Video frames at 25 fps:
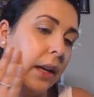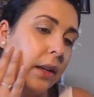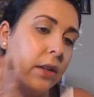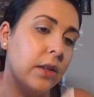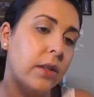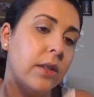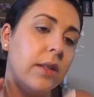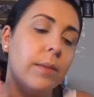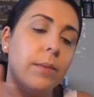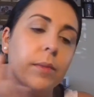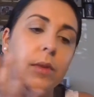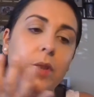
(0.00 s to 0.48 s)

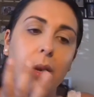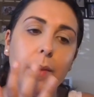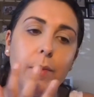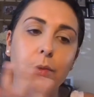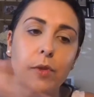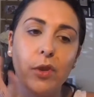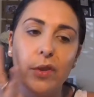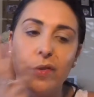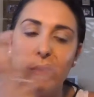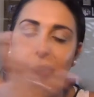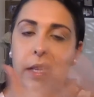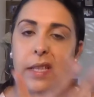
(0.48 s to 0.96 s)
because sometimes
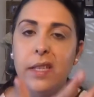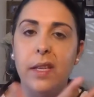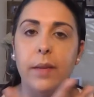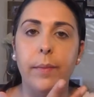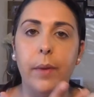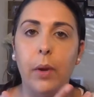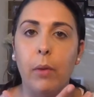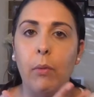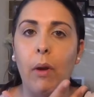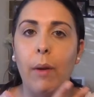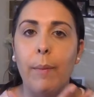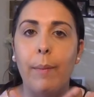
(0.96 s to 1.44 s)
your face can
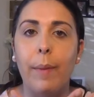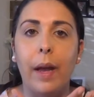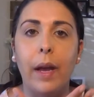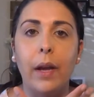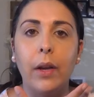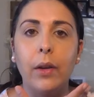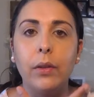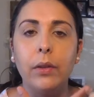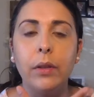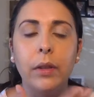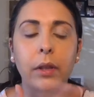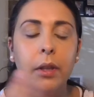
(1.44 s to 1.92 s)
be quite
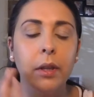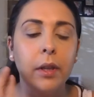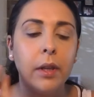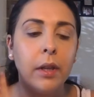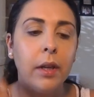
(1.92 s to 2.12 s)
pale,